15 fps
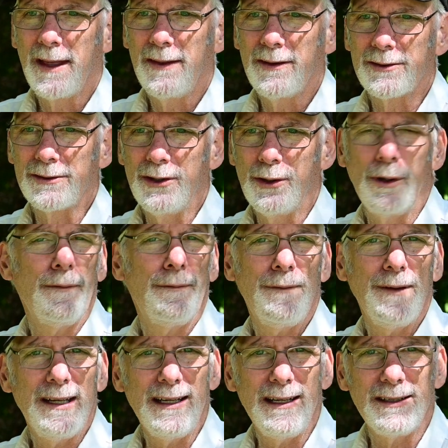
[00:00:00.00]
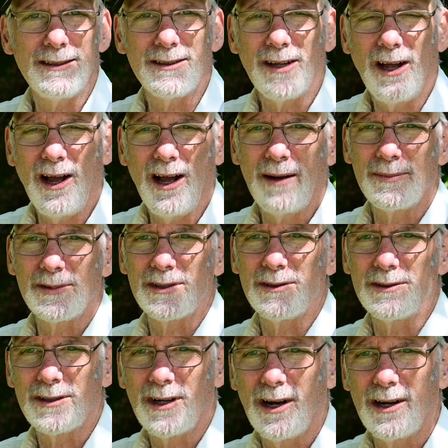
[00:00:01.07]
There's no infinity stop, so
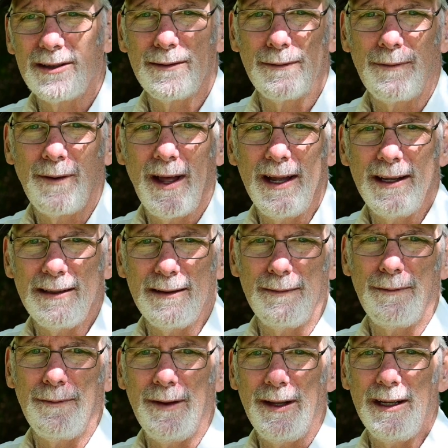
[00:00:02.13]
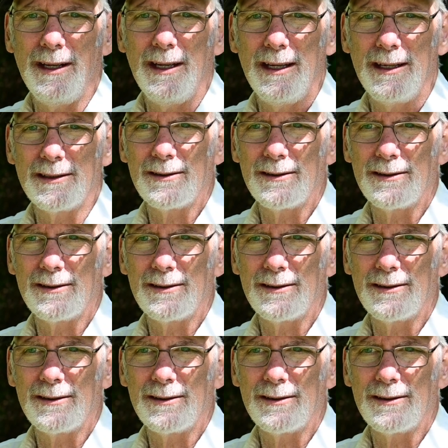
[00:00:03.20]
it's hard to find infinity.